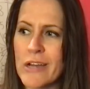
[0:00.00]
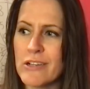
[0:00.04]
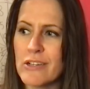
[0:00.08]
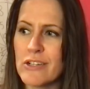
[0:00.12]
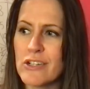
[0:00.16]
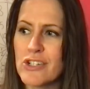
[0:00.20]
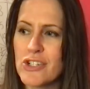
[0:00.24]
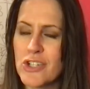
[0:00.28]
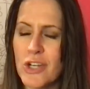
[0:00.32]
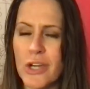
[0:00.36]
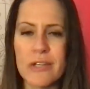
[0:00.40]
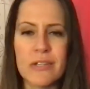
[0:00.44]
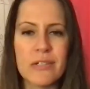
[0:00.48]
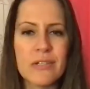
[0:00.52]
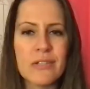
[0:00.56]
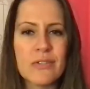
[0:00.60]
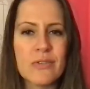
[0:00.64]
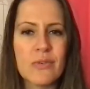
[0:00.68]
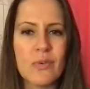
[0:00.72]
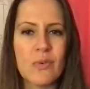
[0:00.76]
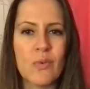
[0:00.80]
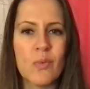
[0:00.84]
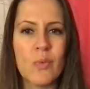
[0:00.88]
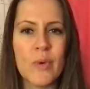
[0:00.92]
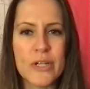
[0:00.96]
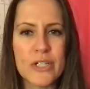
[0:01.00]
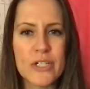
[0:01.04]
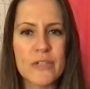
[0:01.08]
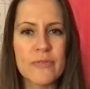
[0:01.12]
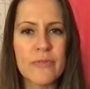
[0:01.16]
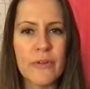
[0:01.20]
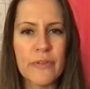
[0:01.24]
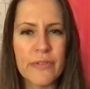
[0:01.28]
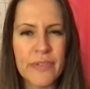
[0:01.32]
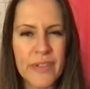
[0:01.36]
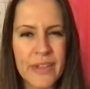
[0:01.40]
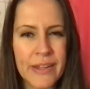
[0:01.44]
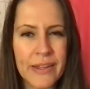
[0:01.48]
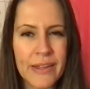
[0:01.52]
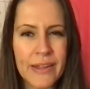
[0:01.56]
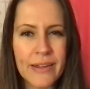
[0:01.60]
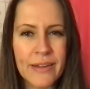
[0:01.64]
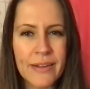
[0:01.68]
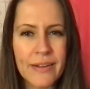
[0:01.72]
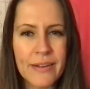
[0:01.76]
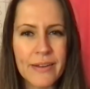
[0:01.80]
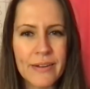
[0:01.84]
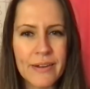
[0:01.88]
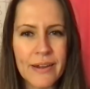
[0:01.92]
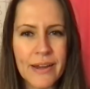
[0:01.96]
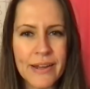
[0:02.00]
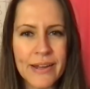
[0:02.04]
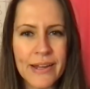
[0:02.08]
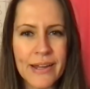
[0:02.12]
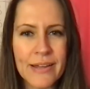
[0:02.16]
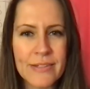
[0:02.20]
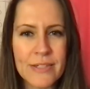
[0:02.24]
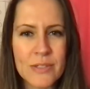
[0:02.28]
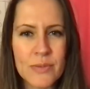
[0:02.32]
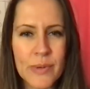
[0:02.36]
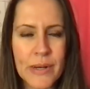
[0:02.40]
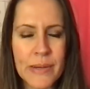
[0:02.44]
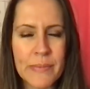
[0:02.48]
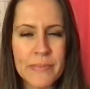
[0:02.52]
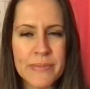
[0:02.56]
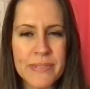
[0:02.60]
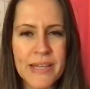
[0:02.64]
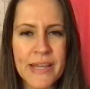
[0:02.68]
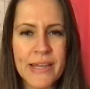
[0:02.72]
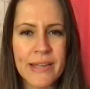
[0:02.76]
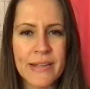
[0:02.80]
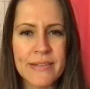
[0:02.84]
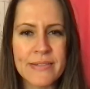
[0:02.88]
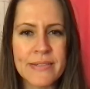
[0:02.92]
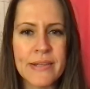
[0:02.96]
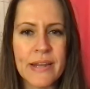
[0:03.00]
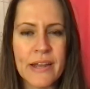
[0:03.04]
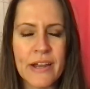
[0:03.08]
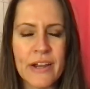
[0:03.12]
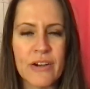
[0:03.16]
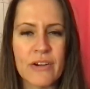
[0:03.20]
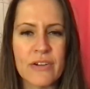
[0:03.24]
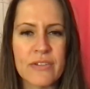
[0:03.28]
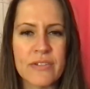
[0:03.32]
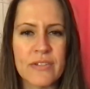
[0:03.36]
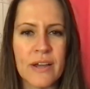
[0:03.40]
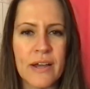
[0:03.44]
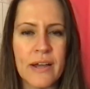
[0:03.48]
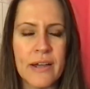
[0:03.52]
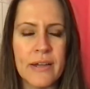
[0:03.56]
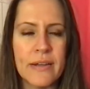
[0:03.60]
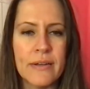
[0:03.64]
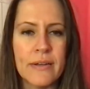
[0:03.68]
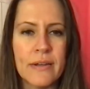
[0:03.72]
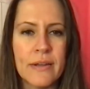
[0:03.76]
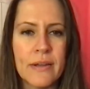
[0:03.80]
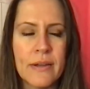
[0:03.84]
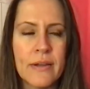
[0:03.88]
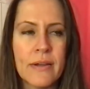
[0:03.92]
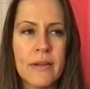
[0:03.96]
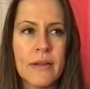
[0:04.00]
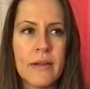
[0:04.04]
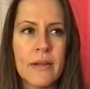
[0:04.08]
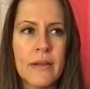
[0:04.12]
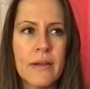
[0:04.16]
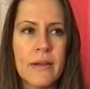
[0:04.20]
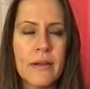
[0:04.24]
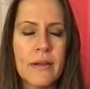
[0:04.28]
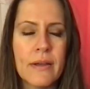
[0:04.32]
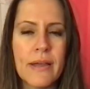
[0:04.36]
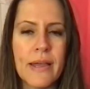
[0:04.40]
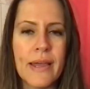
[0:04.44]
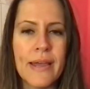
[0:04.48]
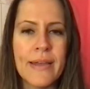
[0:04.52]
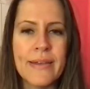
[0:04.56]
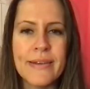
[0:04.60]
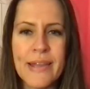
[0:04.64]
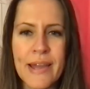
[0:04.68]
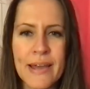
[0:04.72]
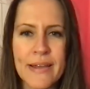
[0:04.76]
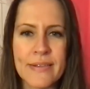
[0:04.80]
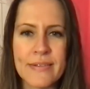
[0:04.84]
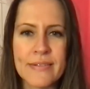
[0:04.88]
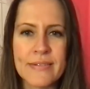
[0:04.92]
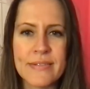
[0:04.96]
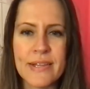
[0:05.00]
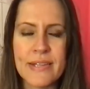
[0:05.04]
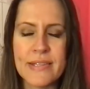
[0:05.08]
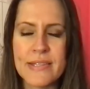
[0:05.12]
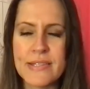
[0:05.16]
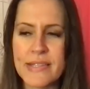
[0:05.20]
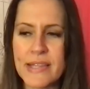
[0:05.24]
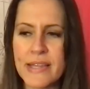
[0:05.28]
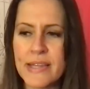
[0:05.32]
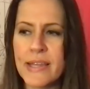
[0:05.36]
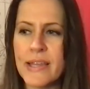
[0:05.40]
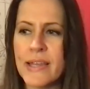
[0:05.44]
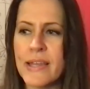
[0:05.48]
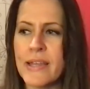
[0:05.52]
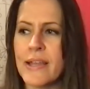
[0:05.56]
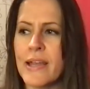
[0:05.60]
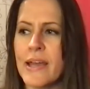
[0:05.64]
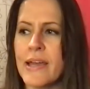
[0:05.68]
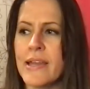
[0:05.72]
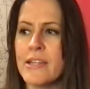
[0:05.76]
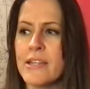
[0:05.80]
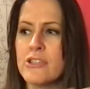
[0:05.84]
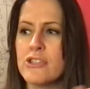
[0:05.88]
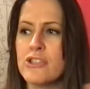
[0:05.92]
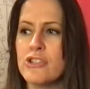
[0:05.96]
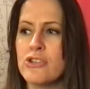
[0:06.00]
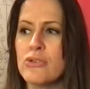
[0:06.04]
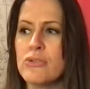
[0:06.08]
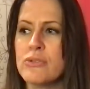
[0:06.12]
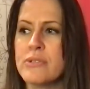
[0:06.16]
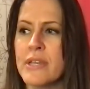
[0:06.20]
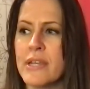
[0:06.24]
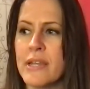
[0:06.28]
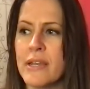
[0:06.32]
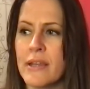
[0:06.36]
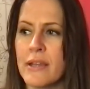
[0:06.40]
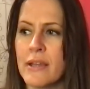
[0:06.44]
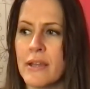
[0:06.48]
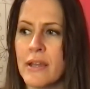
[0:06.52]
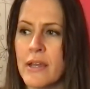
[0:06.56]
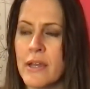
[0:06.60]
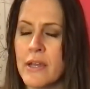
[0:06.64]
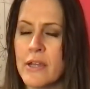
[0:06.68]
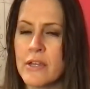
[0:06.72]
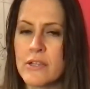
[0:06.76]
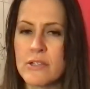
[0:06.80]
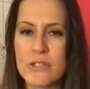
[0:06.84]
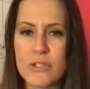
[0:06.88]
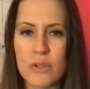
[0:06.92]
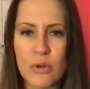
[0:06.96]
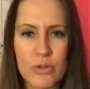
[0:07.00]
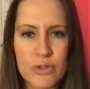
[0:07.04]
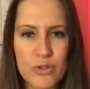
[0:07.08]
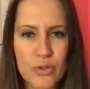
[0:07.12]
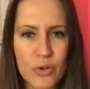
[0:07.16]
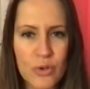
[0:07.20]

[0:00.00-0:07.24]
just wishful thinking, I guess is what I'm saying. It's an air sign. And yes, it's thinking, and it's using social